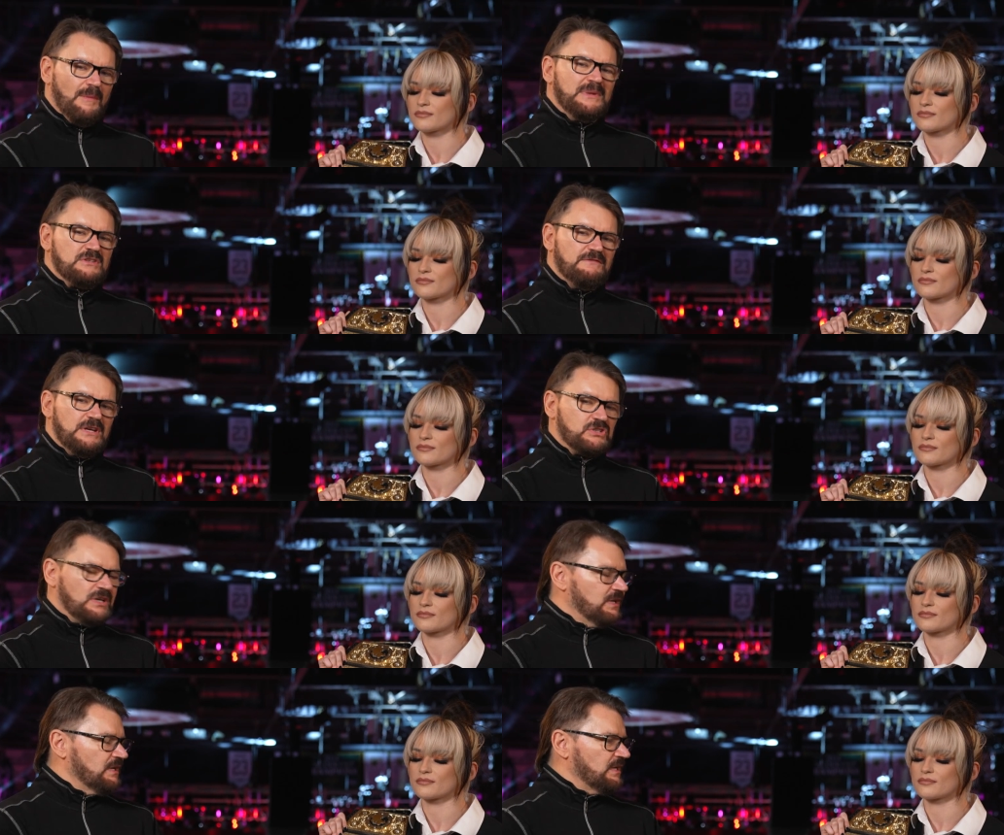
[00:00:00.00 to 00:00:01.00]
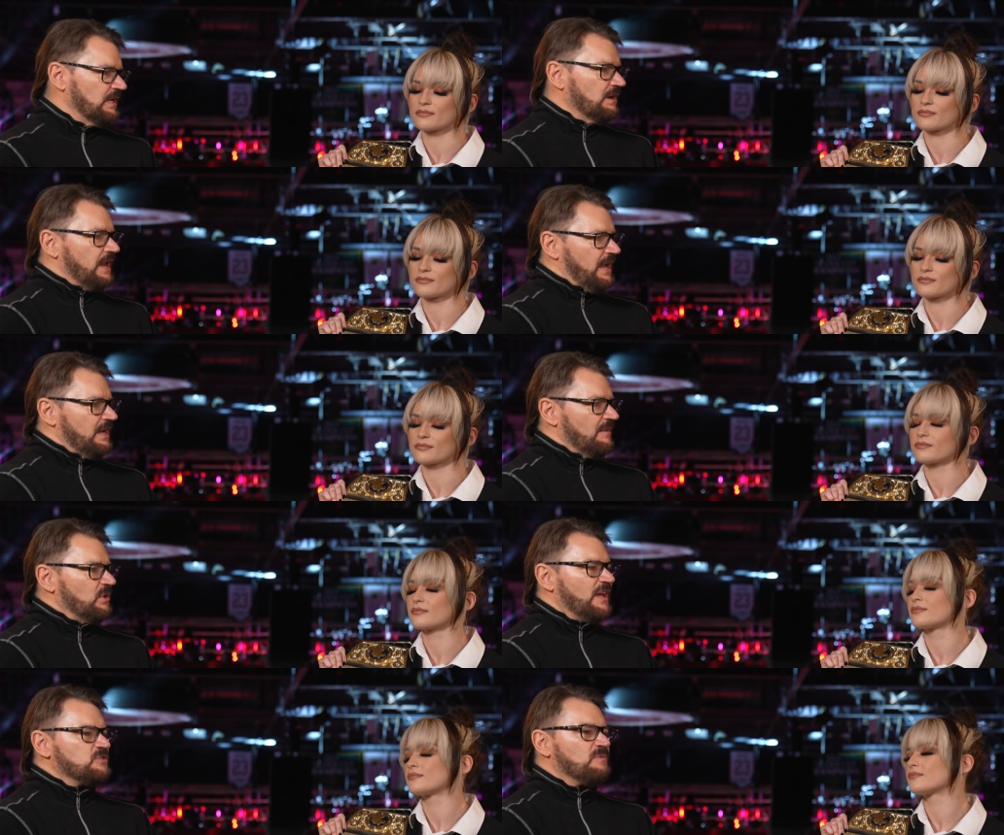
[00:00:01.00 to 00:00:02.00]
Speaker 1: women's division here in
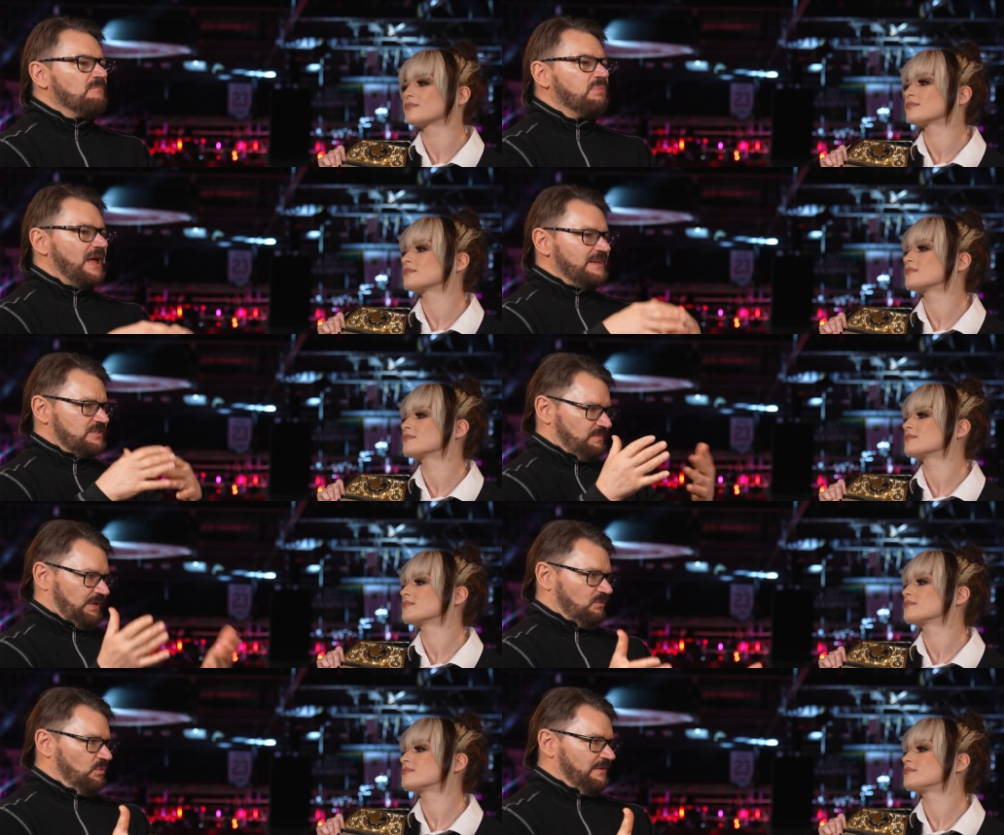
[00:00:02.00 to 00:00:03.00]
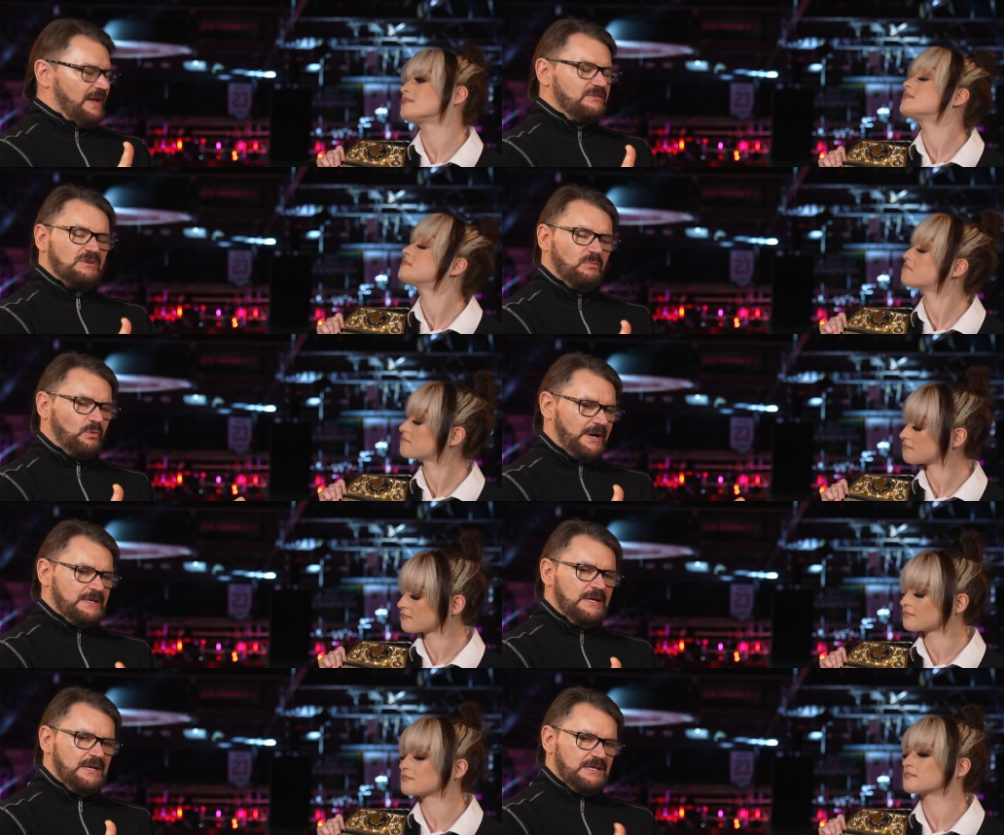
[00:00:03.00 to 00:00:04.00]
AEW has been blossoming. We've got some great
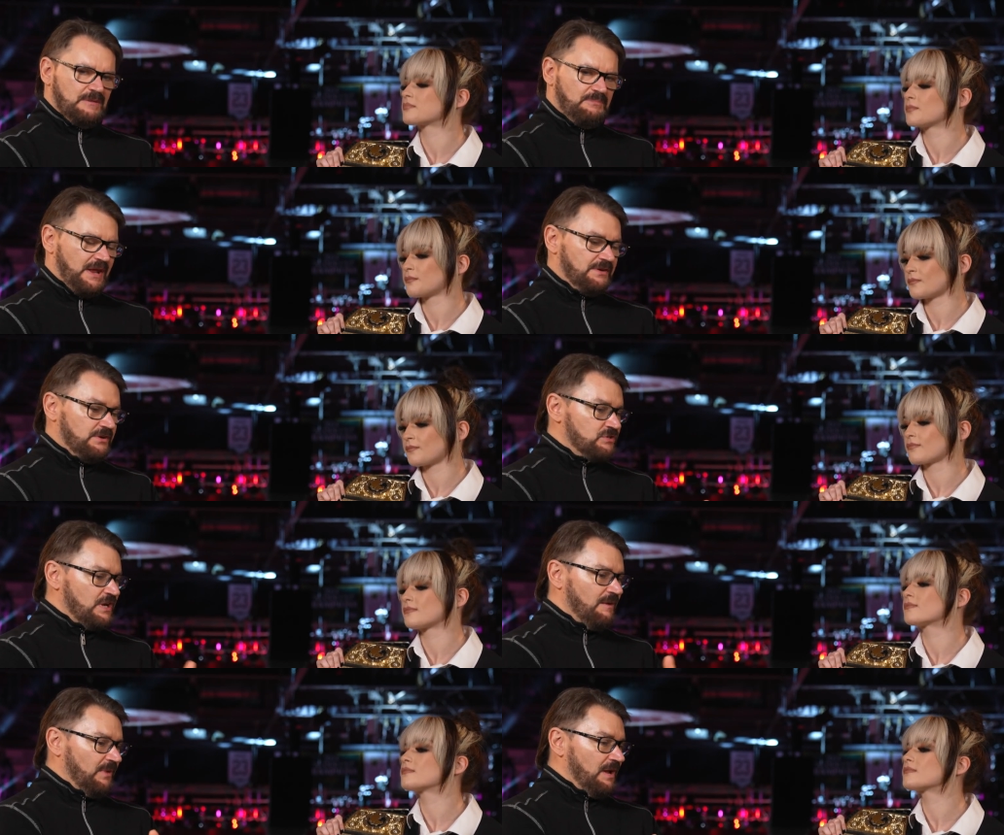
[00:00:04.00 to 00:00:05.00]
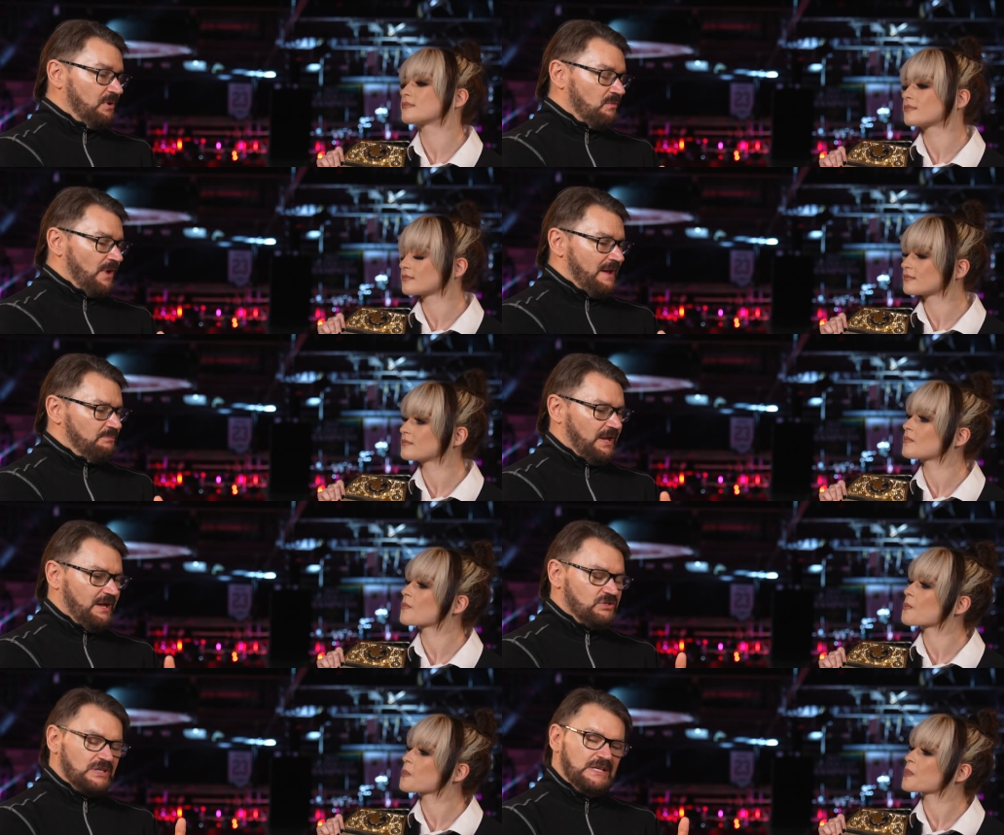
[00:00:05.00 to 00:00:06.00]
competitors. And coming up on
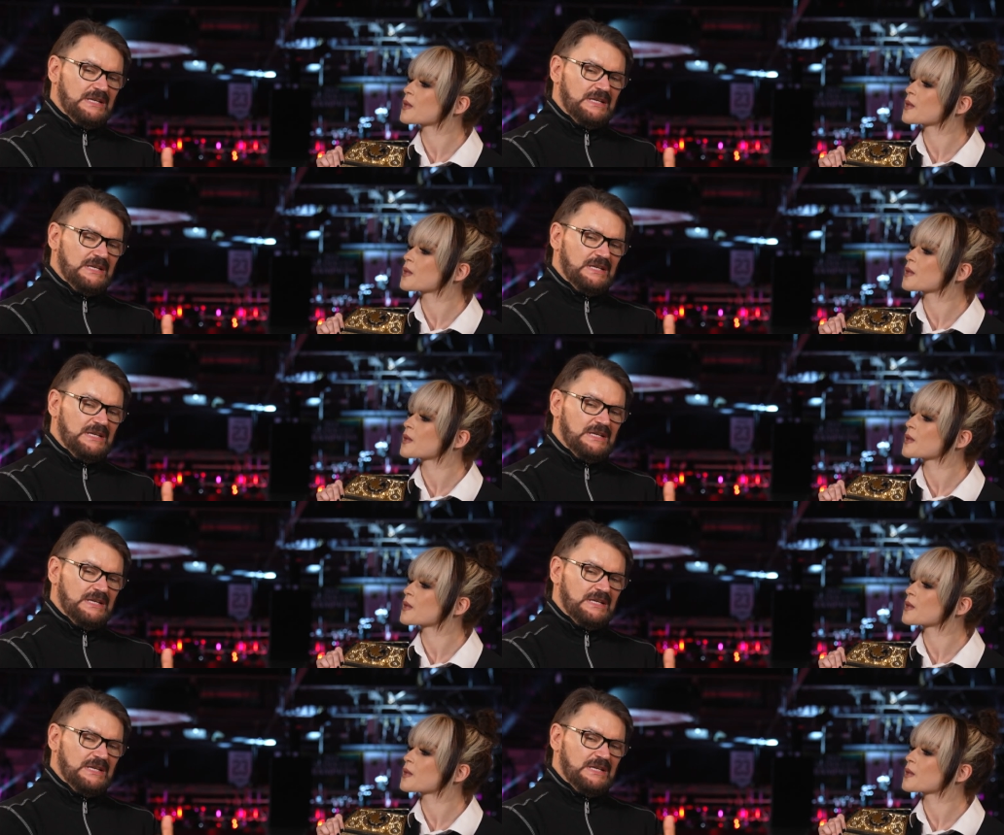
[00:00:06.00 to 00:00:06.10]
Rampage,